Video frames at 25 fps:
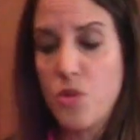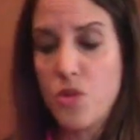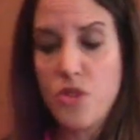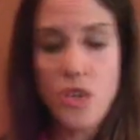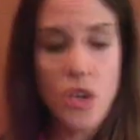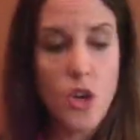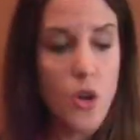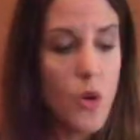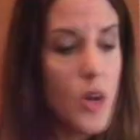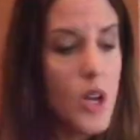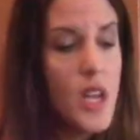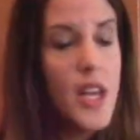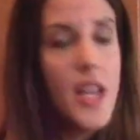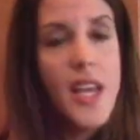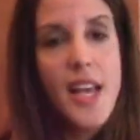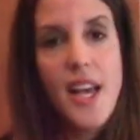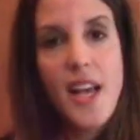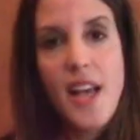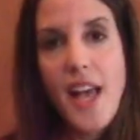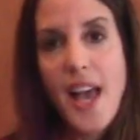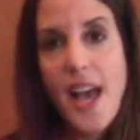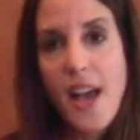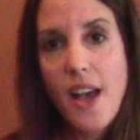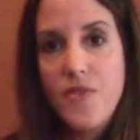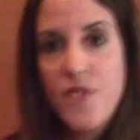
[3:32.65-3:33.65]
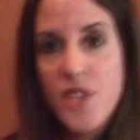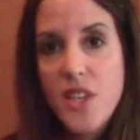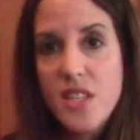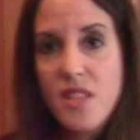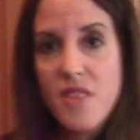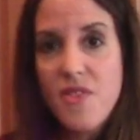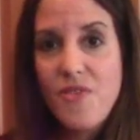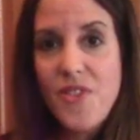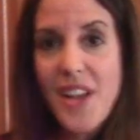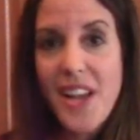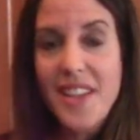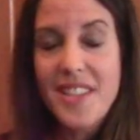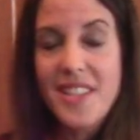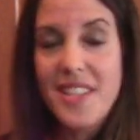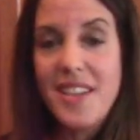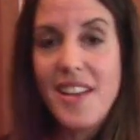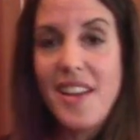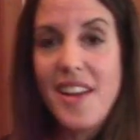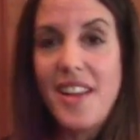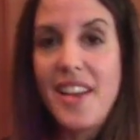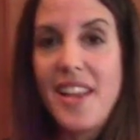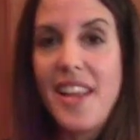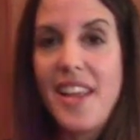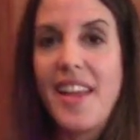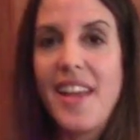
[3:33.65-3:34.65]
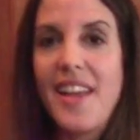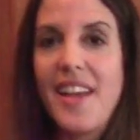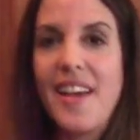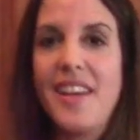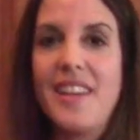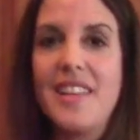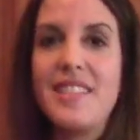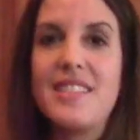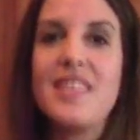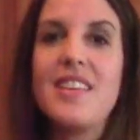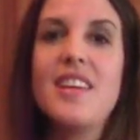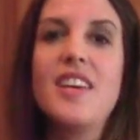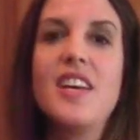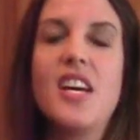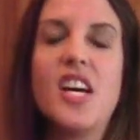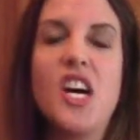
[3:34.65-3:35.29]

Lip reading: So have disinfectant on hand.